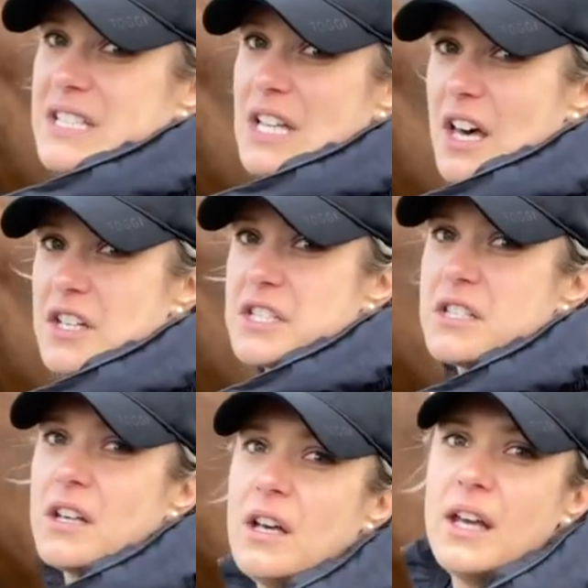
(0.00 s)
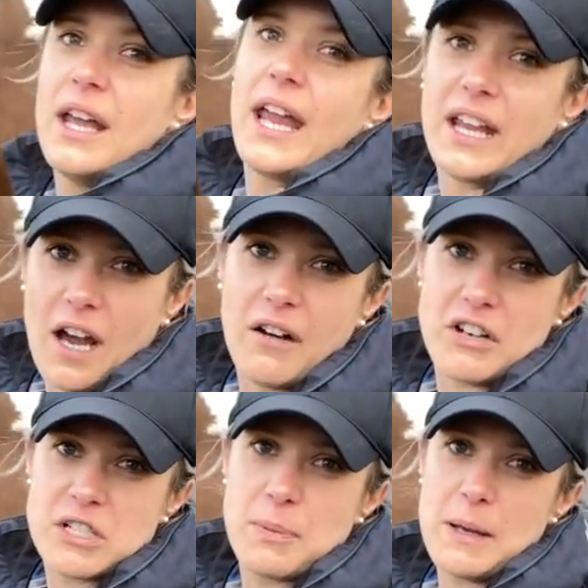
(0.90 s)
does
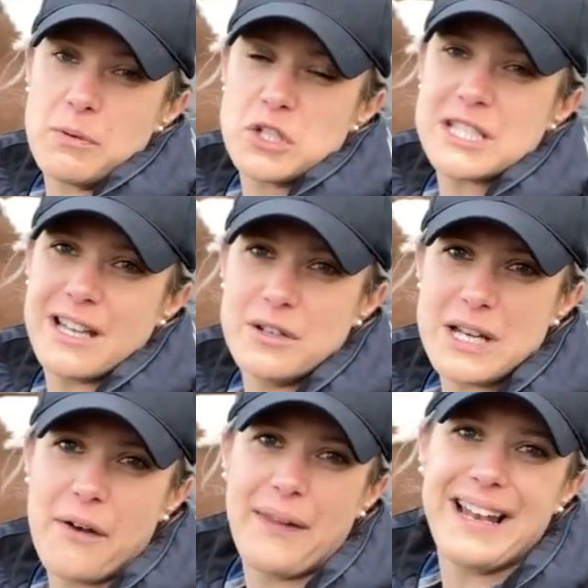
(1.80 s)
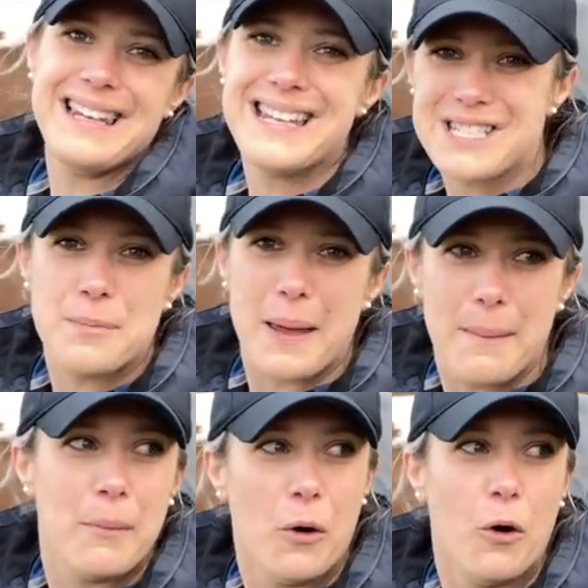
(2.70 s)
encourage people to slow down that little bit
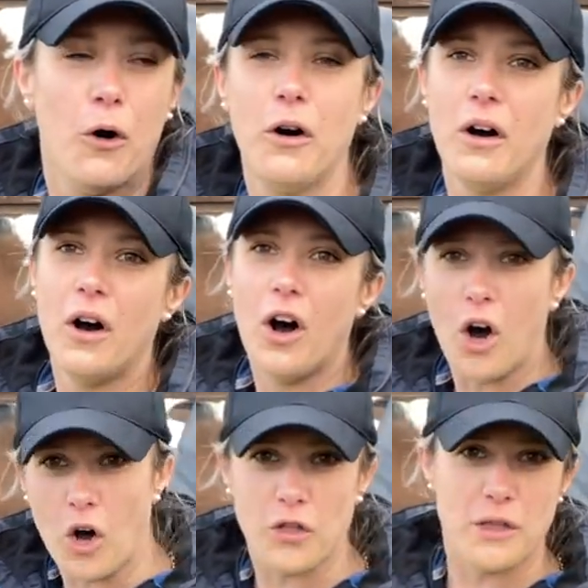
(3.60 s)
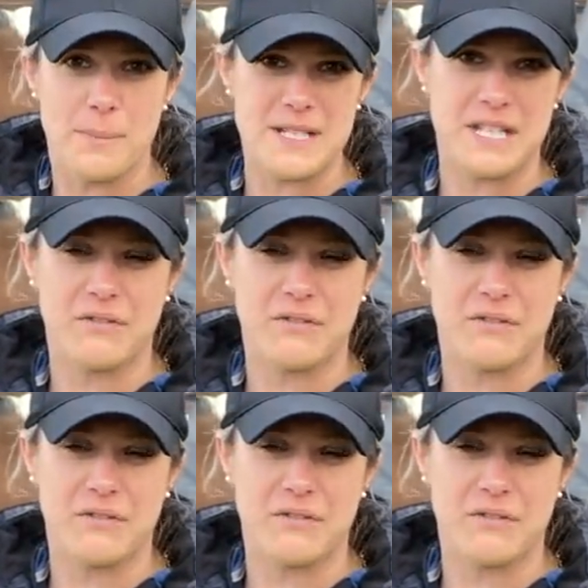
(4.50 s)
more on the busy